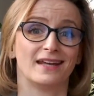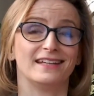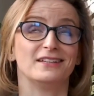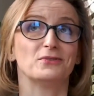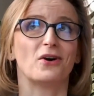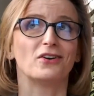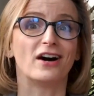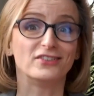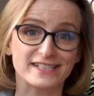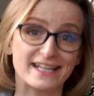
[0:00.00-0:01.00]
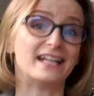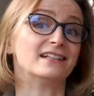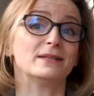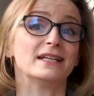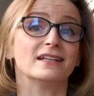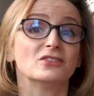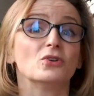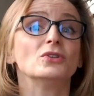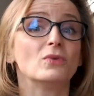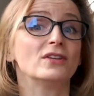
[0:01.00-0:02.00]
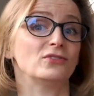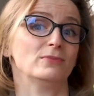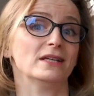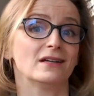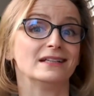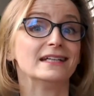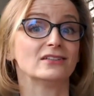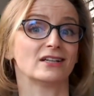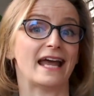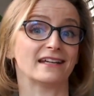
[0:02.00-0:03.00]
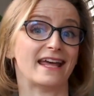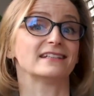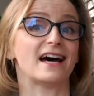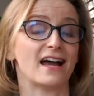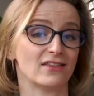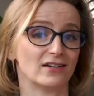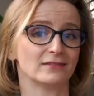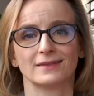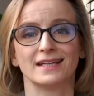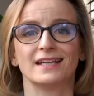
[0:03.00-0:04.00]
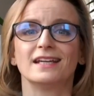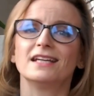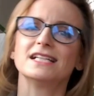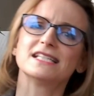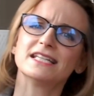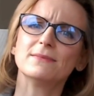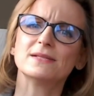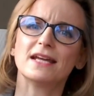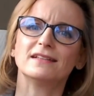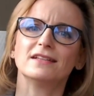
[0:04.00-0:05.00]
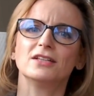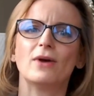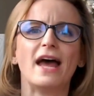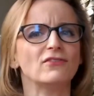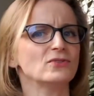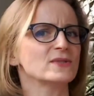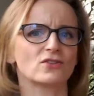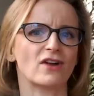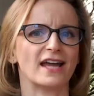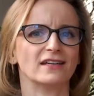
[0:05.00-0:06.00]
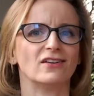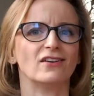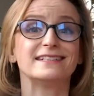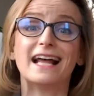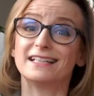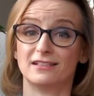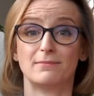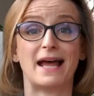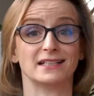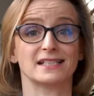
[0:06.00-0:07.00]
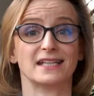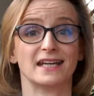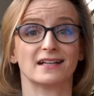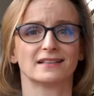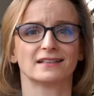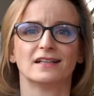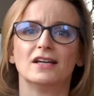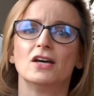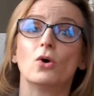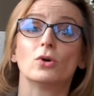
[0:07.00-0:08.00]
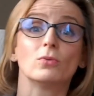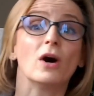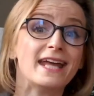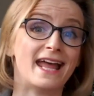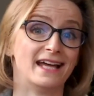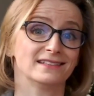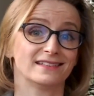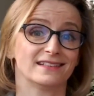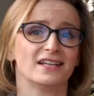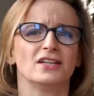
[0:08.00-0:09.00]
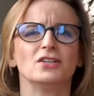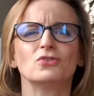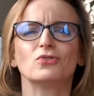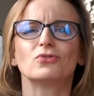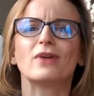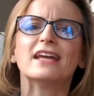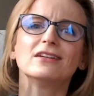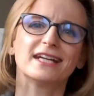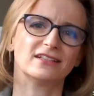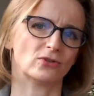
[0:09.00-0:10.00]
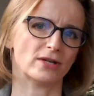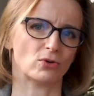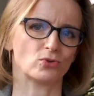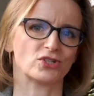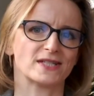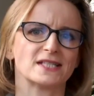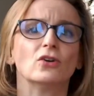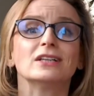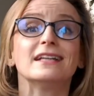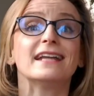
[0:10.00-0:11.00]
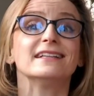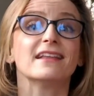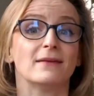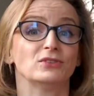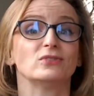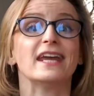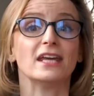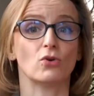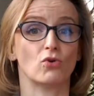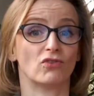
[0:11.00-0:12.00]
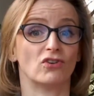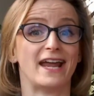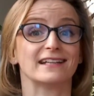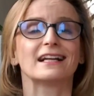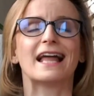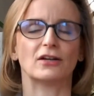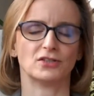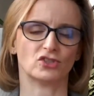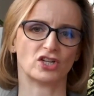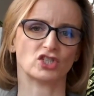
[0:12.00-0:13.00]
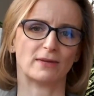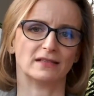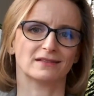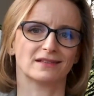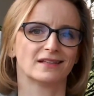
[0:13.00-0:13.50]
You understandably don't want to be a leader like that either. It seems that you have to strike a delicate balance here. On one hand, you should regulate your emotions, not letting them to take over and cloud your judgment.